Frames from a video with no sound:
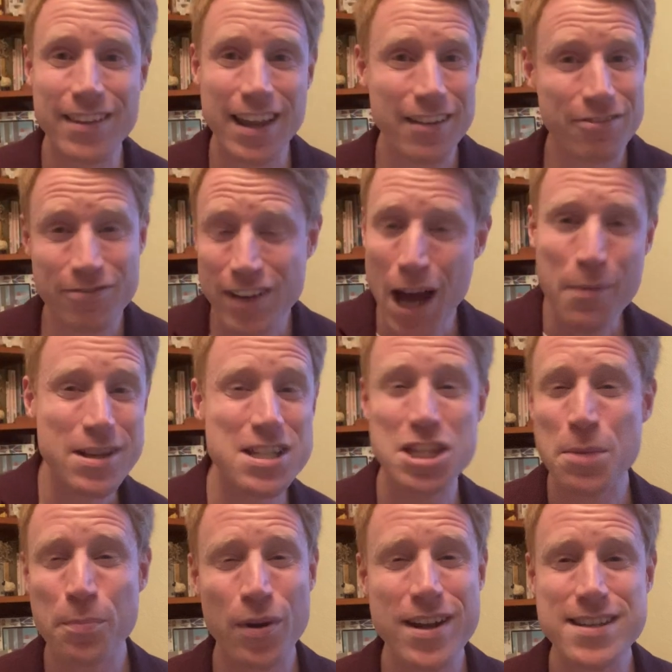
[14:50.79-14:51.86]
they've come into
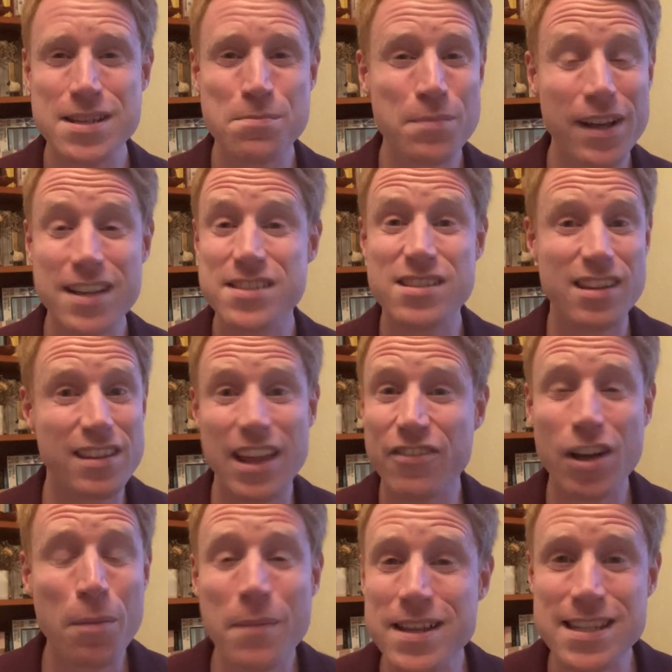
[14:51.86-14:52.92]
the prison because
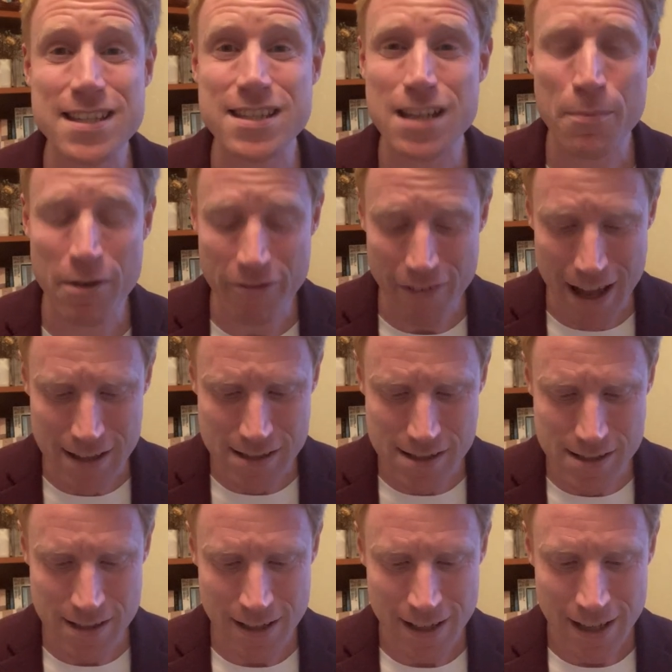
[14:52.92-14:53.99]
they've committed some
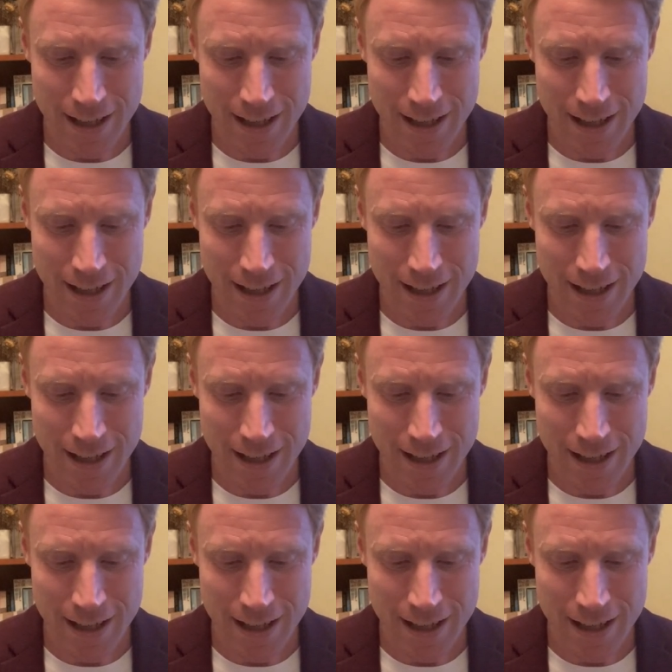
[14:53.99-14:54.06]
offence.